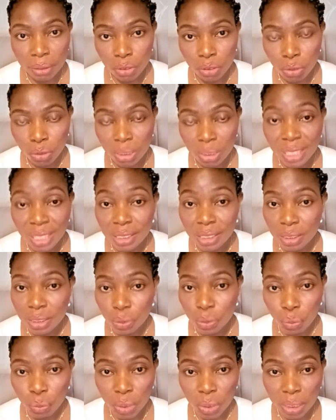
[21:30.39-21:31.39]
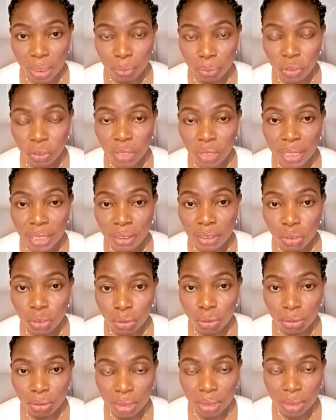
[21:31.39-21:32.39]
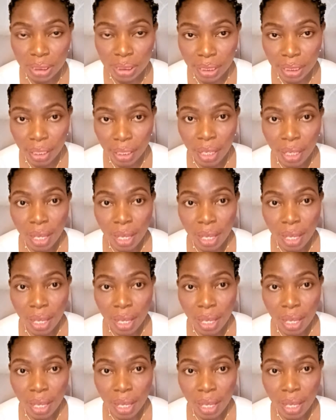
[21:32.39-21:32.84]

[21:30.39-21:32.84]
So that is what I'm trying to say.